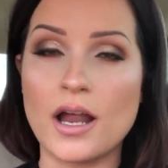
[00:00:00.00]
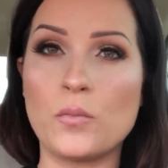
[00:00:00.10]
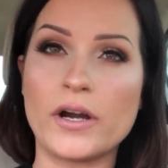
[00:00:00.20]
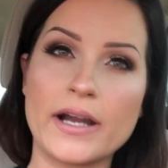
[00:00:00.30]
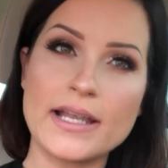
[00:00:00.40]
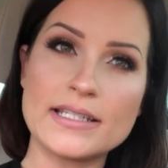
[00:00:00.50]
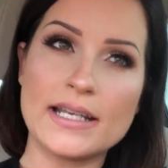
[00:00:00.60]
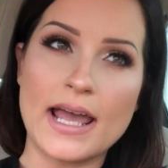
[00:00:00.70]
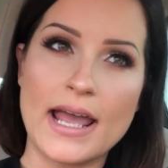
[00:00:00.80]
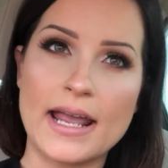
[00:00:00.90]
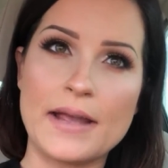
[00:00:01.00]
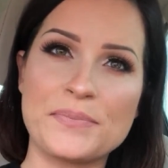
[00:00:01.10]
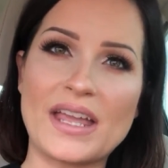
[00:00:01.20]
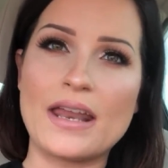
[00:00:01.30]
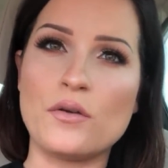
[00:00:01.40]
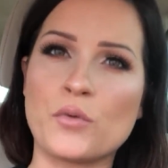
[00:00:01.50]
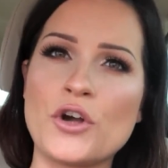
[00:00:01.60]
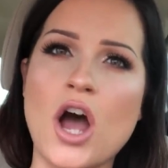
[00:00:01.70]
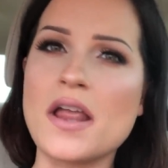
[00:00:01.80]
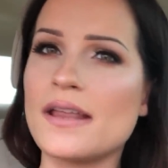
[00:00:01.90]
I'm wearing it today, and we're
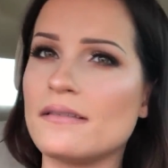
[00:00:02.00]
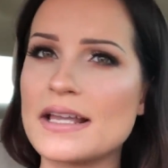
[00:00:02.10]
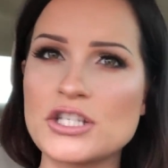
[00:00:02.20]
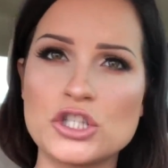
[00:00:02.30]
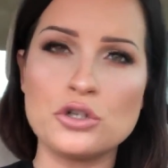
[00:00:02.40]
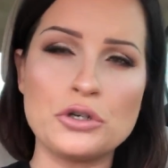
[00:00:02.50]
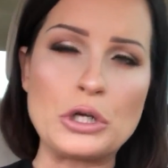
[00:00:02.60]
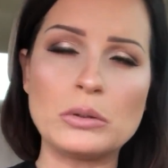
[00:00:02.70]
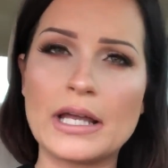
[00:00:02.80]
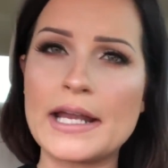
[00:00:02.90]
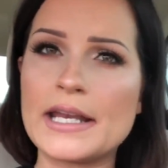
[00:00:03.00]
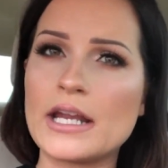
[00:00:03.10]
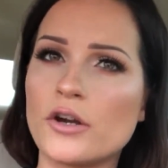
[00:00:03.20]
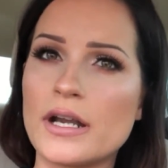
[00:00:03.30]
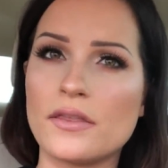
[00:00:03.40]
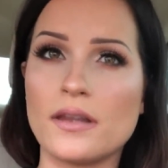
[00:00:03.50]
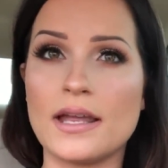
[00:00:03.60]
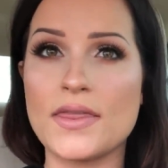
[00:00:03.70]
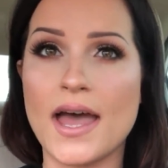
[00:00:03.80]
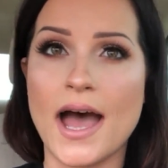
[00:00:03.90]
not in like studio lighting or anything
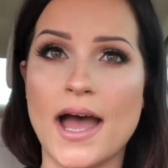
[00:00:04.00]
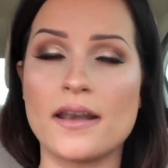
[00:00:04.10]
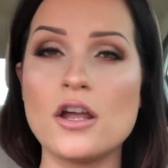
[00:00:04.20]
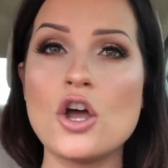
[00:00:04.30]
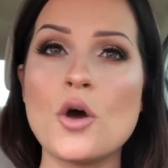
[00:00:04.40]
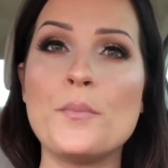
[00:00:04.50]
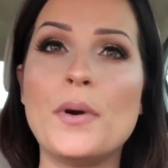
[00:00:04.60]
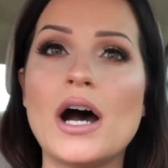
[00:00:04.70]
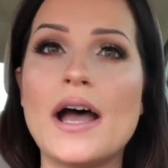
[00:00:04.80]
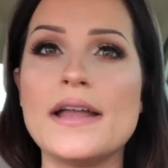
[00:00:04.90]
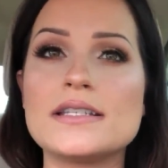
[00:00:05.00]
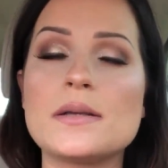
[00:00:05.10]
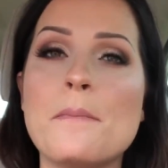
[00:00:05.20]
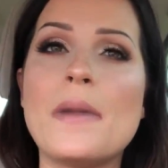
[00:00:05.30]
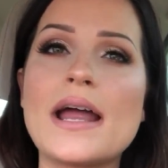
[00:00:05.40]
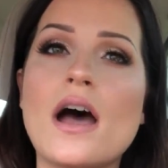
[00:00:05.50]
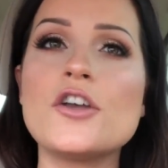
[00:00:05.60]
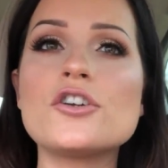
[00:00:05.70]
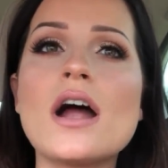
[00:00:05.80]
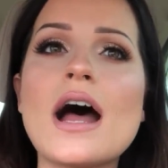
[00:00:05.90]
like that, but my
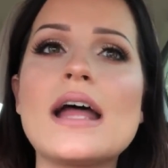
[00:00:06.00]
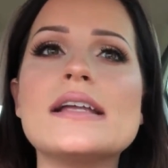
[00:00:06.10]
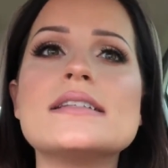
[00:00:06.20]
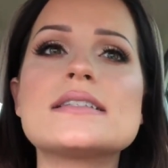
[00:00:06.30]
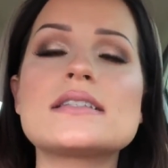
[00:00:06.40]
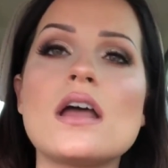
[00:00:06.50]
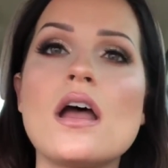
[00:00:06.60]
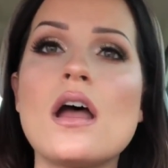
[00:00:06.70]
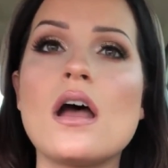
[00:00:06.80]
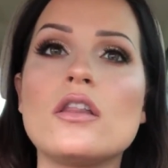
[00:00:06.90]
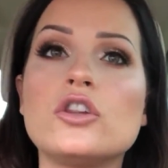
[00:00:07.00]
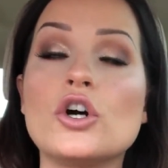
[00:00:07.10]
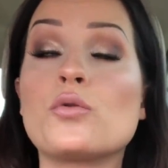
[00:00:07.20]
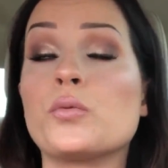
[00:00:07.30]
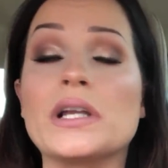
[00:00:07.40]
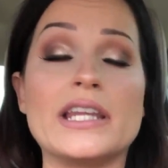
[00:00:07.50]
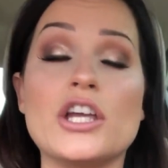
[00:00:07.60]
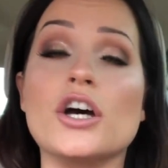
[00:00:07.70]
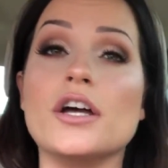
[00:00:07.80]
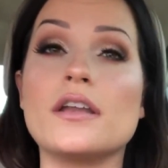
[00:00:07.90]
under eyes look really
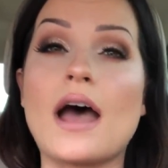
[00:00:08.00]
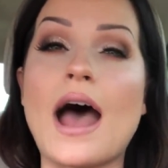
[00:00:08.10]
good.